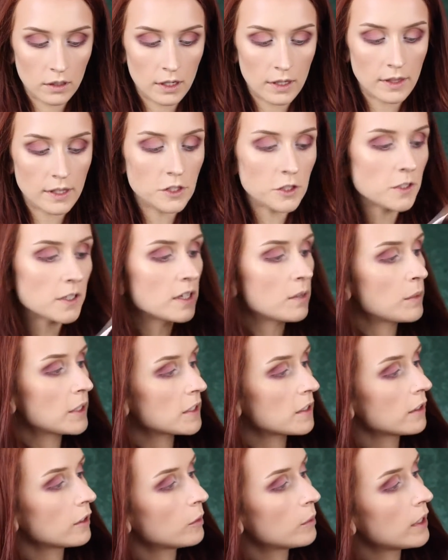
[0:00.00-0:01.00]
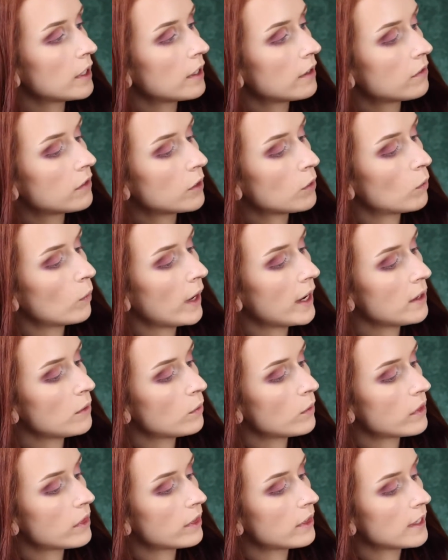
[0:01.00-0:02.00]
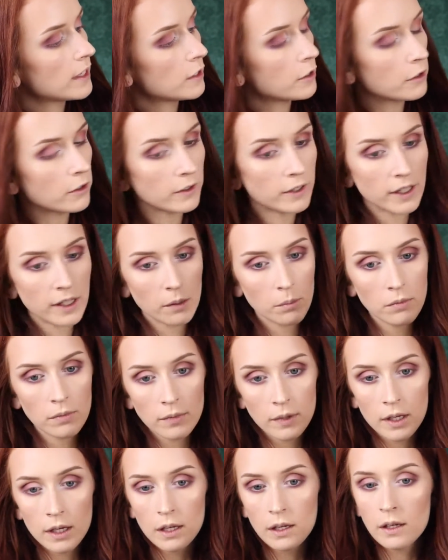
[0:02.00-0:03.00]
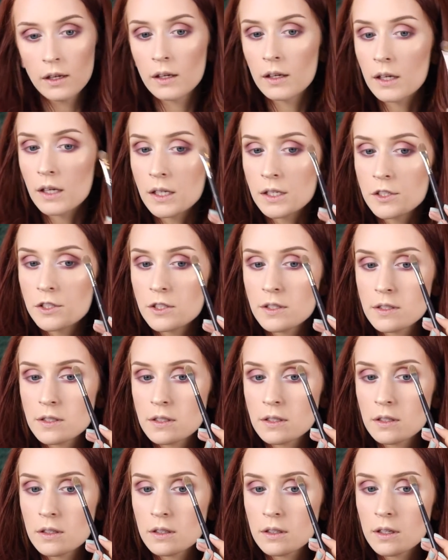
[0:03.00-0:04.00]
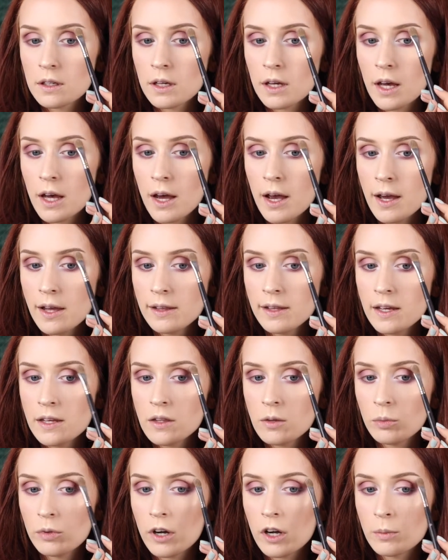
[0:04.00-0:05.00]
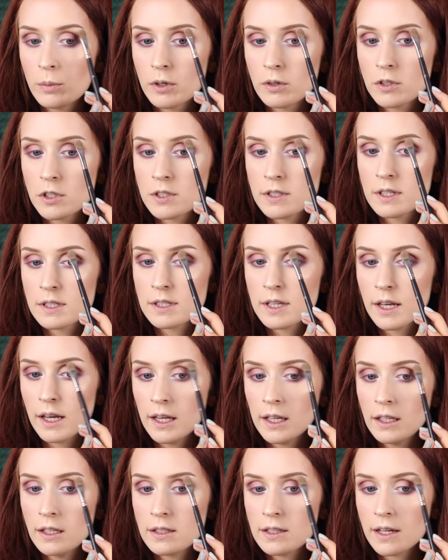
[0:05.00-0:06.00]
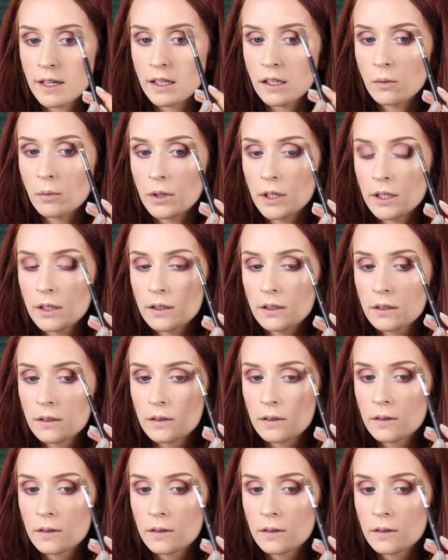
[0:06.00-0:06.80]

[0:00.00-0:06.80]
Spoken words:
And then just going to mix a little bit of the white with the cream and just highlight the brow bone just a tiny, tiny bit.